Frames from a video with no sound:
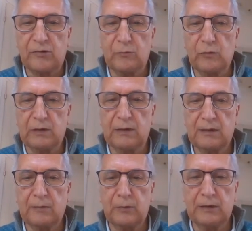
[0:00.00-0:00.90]

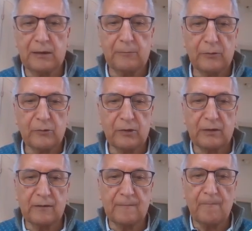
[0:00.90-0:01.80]
multidisciplinary
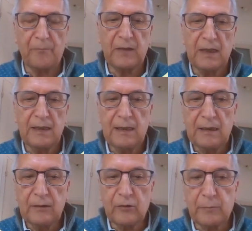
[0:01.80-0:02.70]
project.
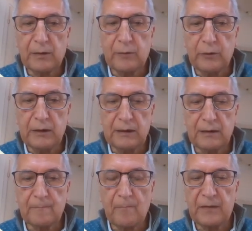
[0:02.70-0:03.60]
Norbert
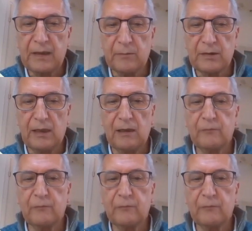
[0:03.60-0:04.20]
Wiener himself